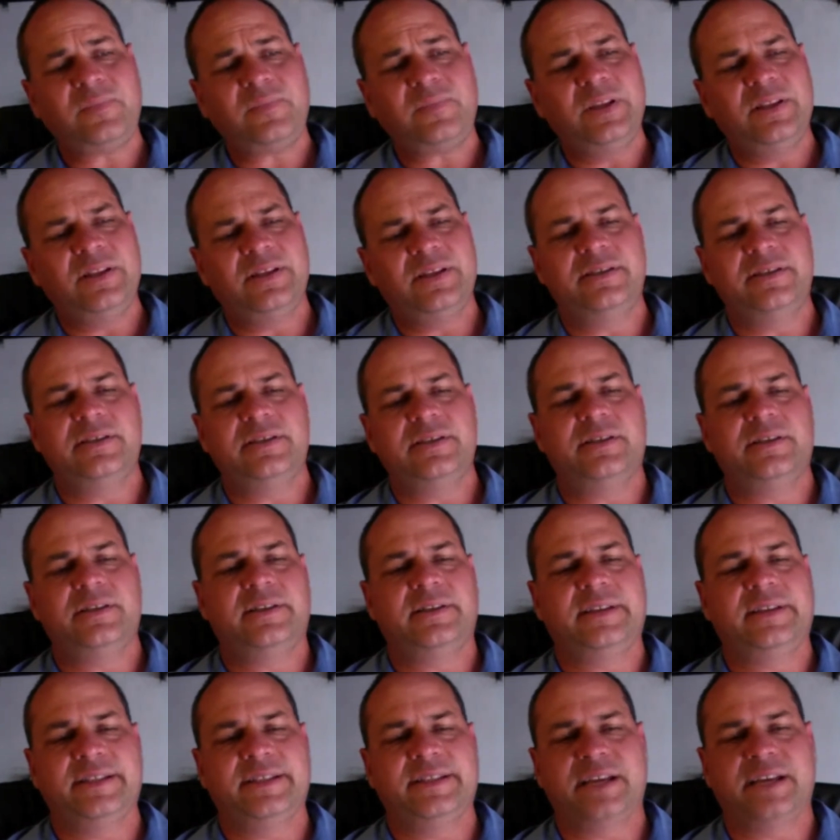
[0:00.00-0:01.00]
This is a
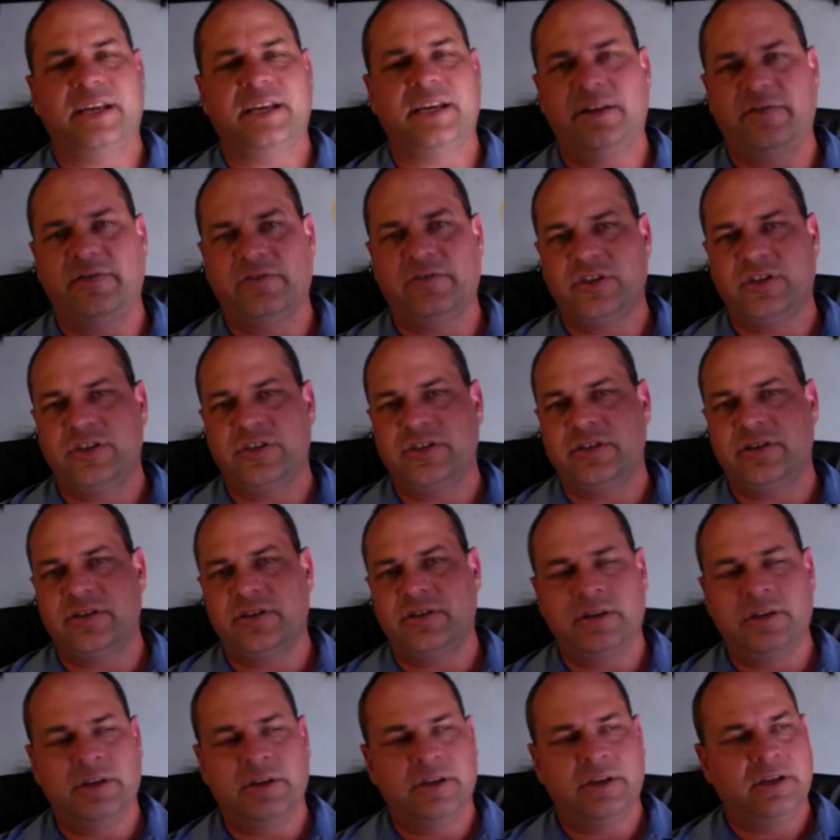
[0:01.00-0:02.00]
Tanzanian
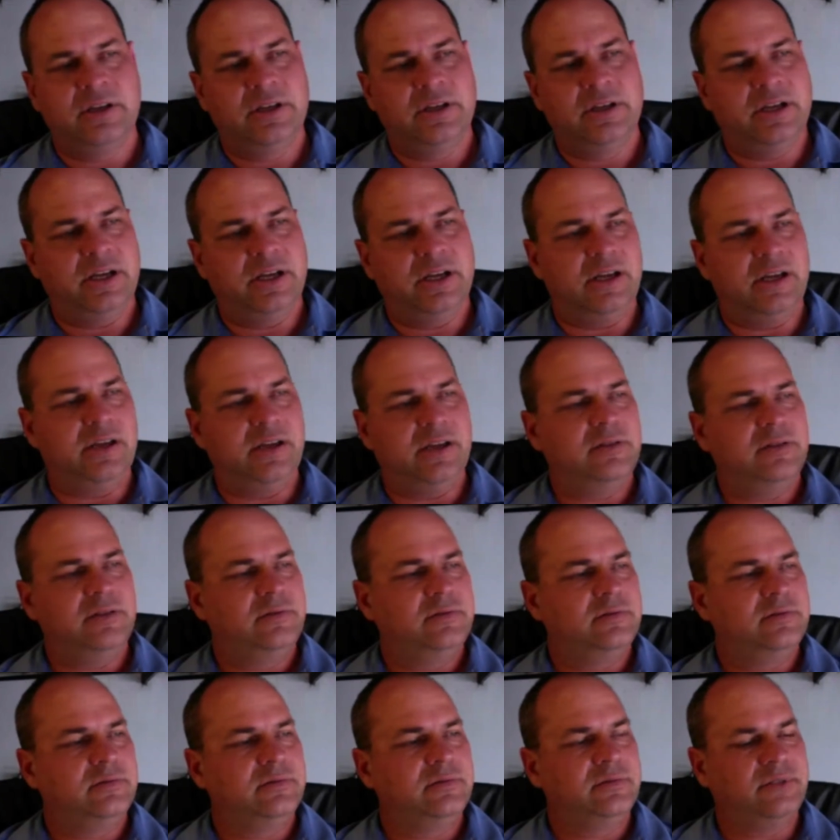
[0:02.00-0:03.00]
version.
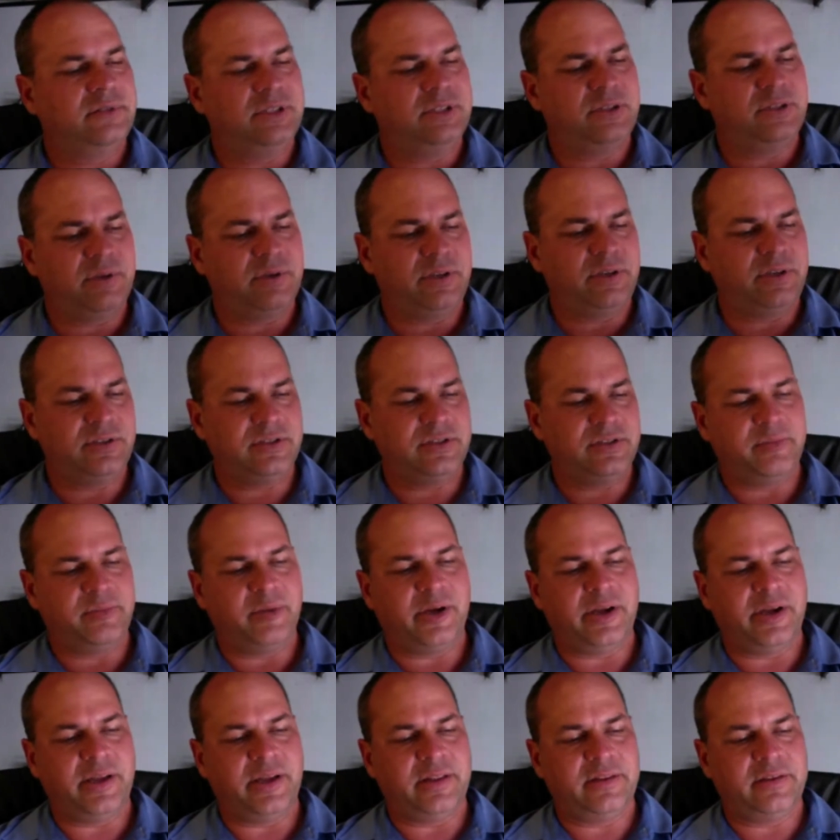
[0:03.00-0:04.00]
This one you just
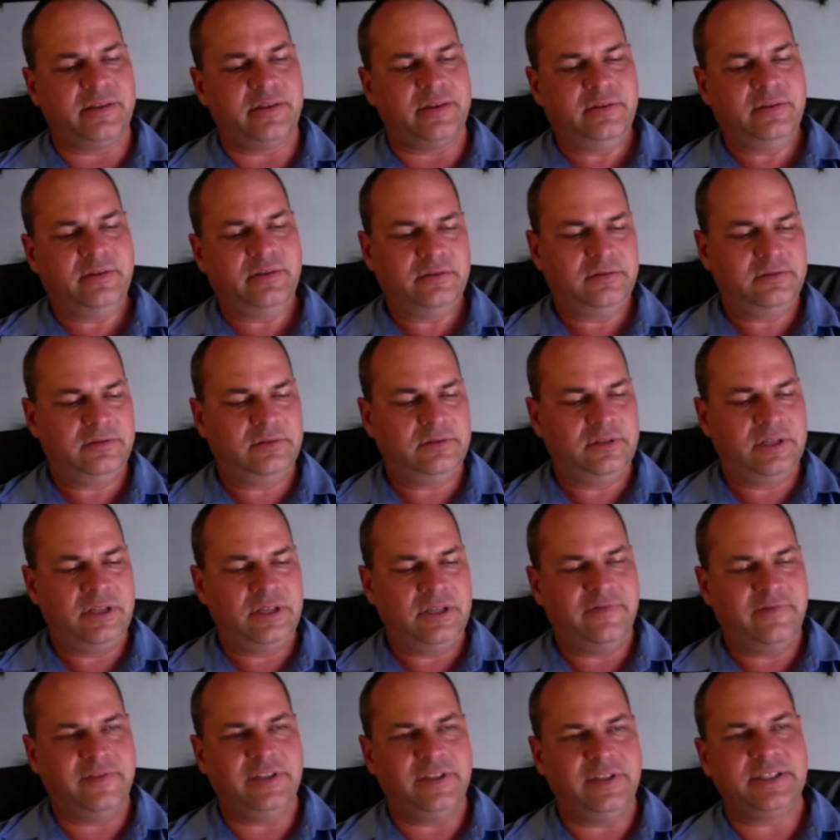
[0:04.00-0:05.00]
buy at the
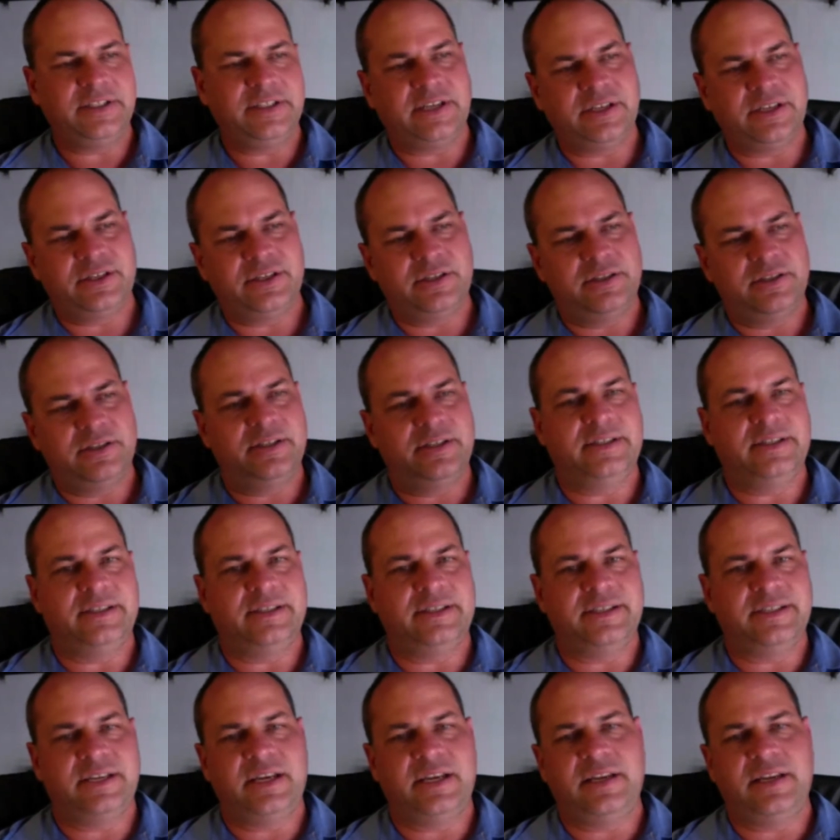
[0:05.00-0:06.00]
filling stations in
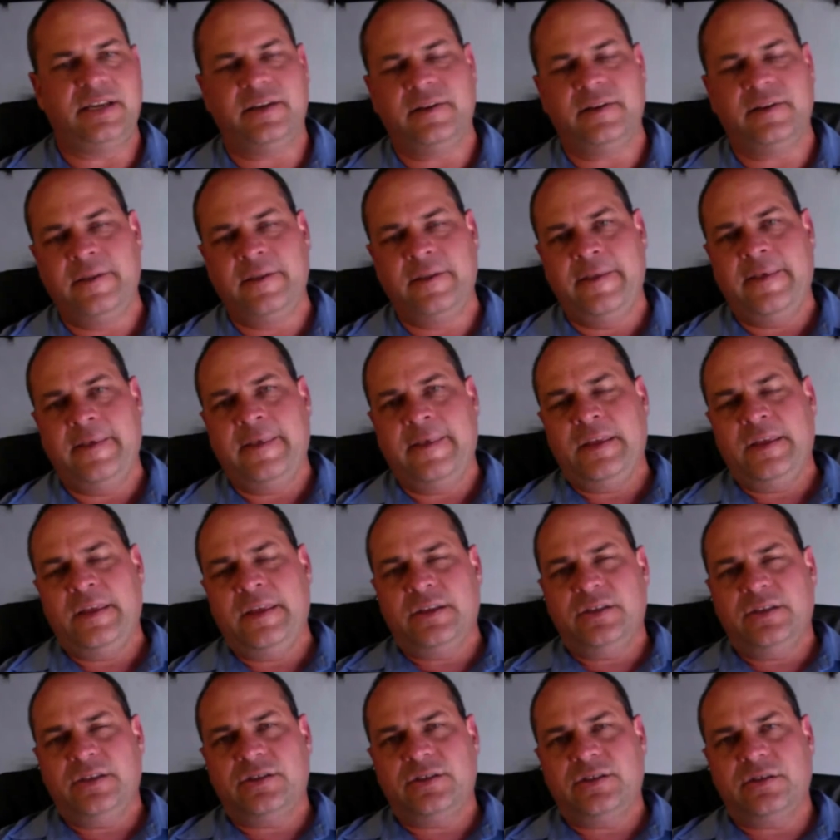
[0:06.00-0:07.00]
Tanzania.
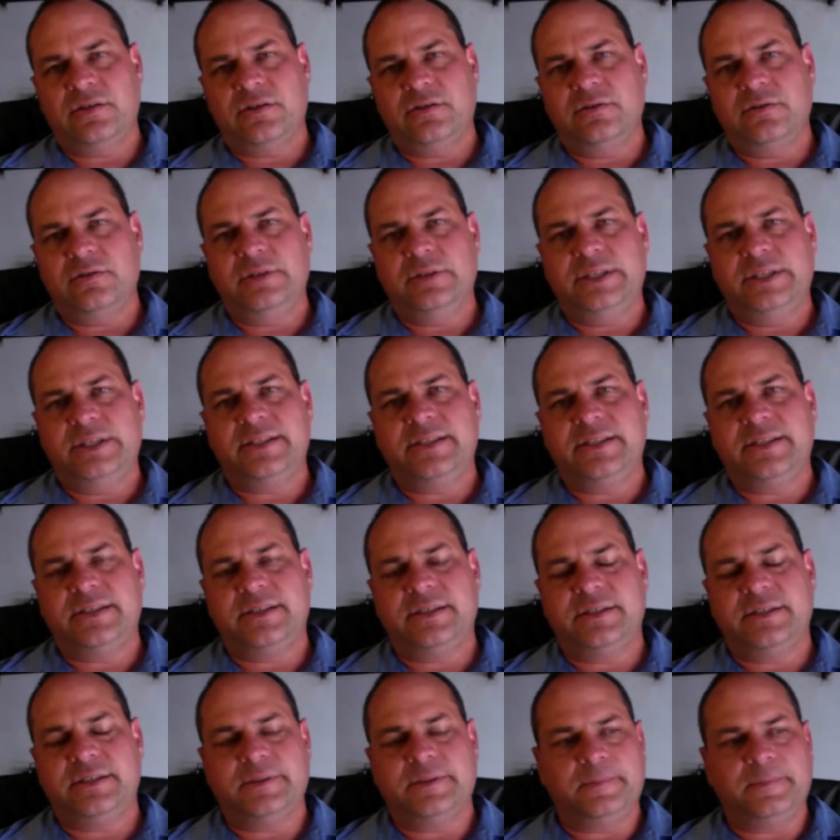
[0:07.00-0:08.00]
So
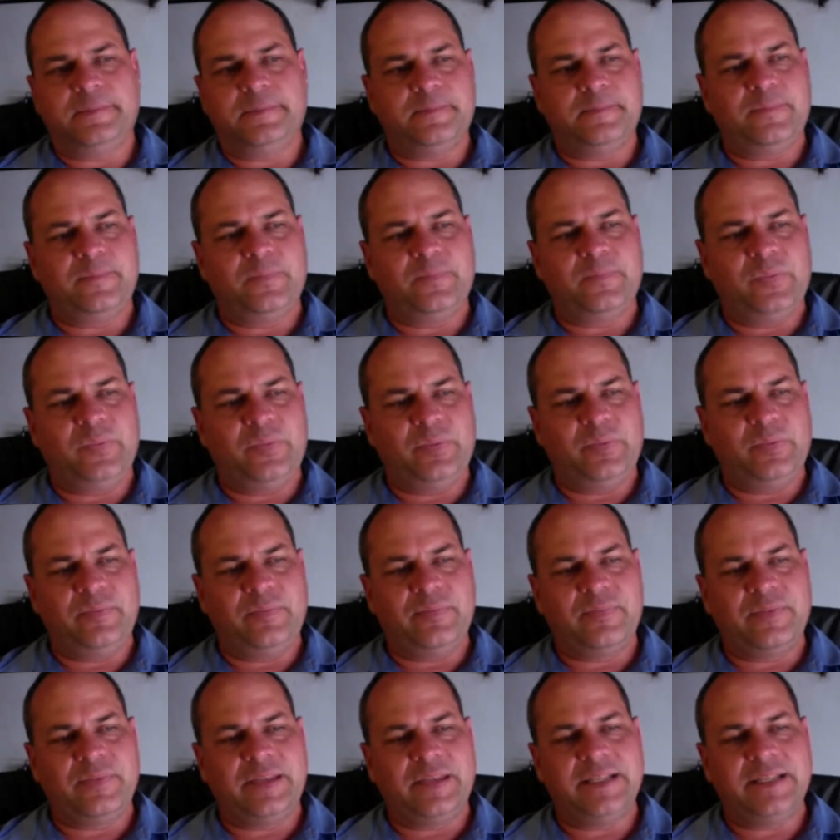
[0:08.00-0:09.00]
it's
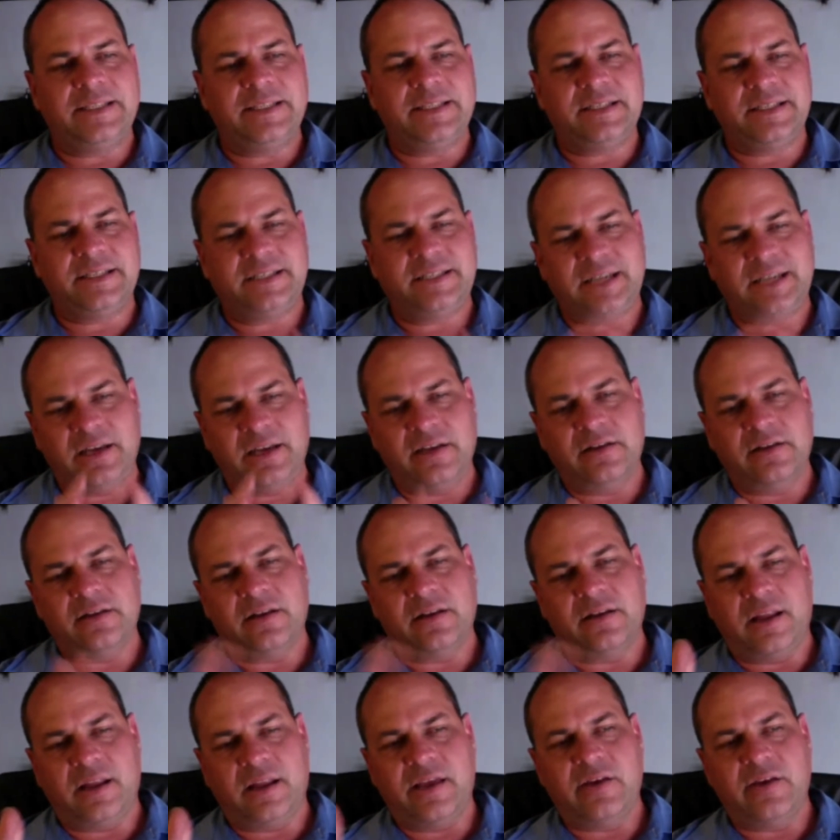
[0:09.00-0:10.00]
the second
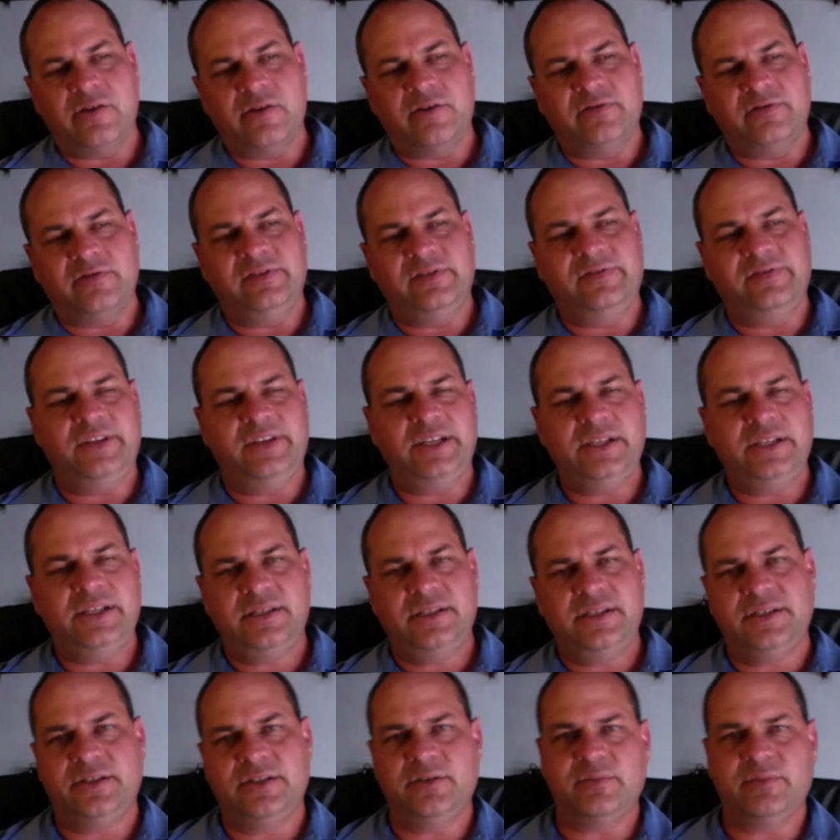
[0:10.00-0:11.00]
layer of
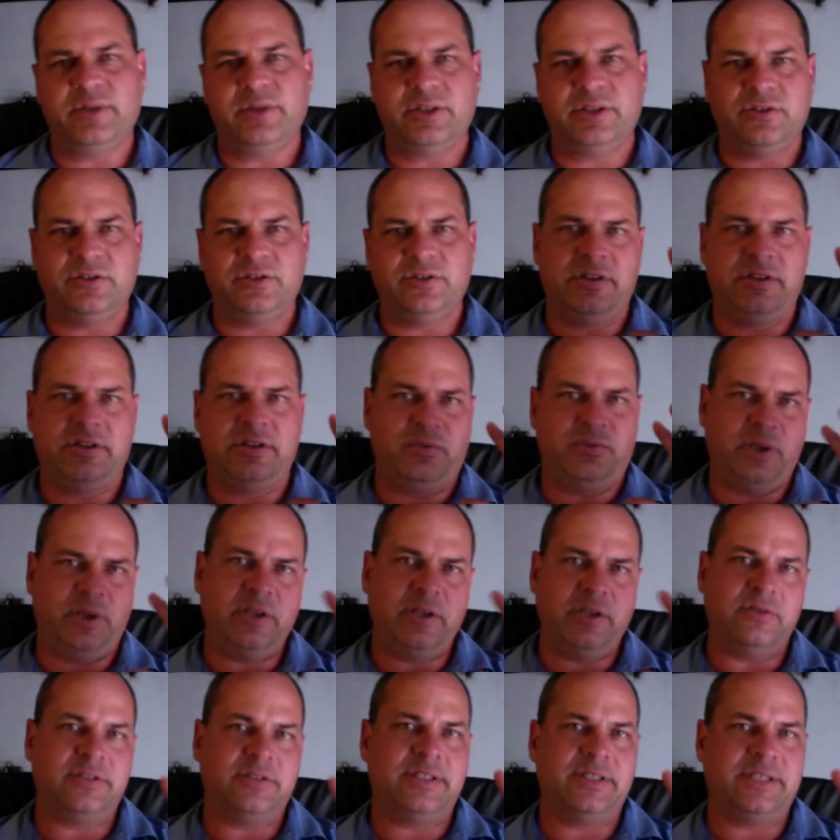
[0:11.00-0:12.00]
defense, is to make sure that where
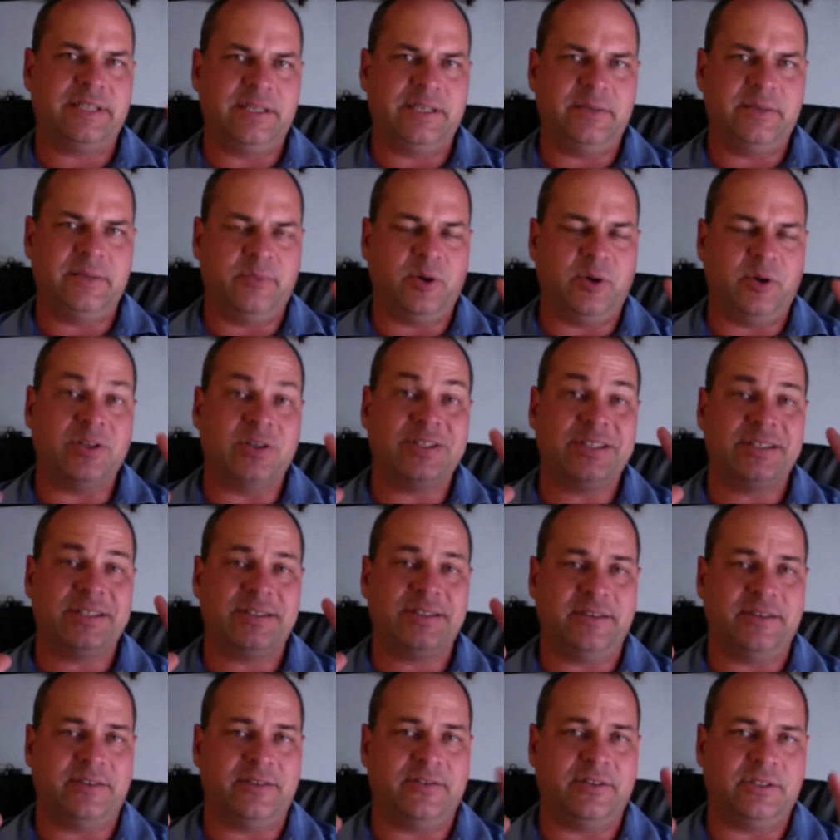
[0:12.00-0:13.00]
you sleep are
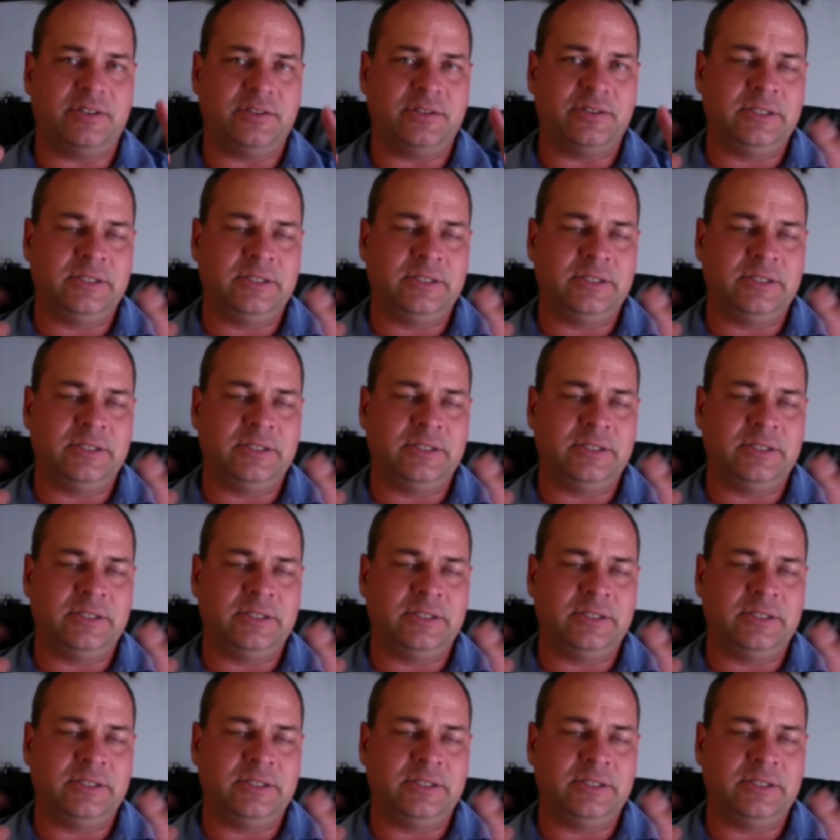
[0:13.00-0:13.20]
sterile.